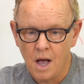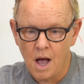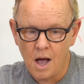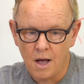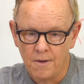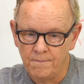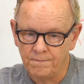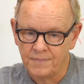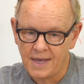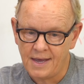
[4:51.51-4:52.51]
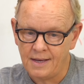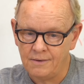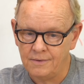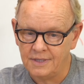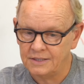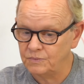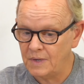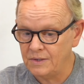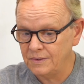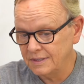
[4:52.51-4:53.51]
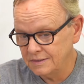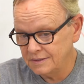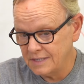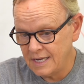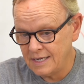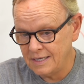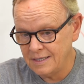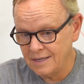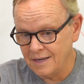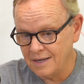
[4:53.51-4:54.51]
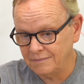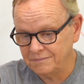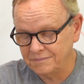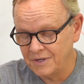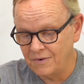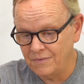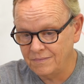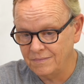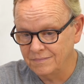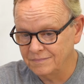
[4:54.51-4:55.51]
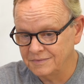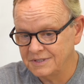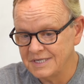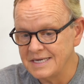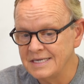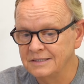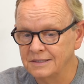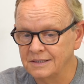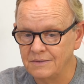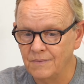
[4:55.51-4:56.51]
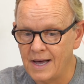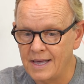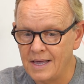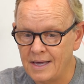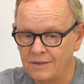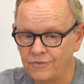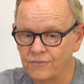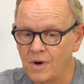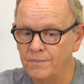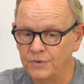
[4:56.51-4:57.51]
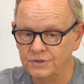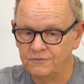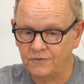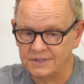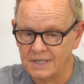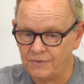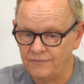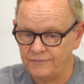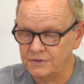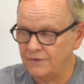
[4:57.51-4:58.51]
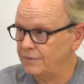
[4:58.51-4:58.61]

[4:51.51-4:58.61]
And that's why you can say, see easily why a thrombus, for example, so with